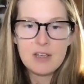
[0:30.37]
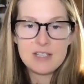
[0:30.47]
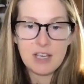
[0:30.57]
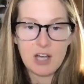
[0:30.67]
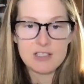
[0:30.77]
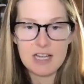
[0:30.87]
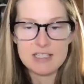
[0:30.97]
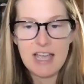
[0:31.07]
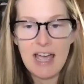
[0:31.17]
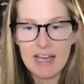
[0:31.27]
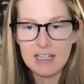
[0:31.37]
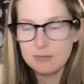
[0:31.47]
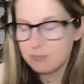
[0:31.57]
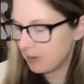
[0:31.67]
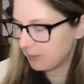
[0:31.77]
skin contact it had,
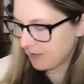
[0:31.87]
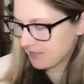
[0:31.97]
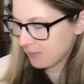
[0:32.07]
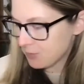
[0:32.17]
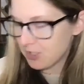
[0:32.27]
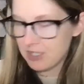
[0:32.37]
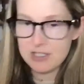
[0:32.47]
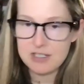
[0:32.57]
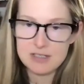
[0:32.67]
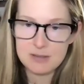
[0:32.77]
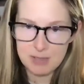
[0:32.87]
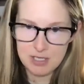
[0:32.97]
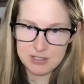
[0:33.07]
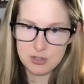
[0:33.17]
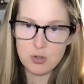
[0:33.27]
but my assumption is,
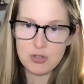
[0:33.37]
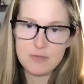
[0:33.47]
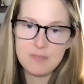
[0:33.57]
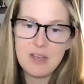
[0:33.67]
as is Georgia,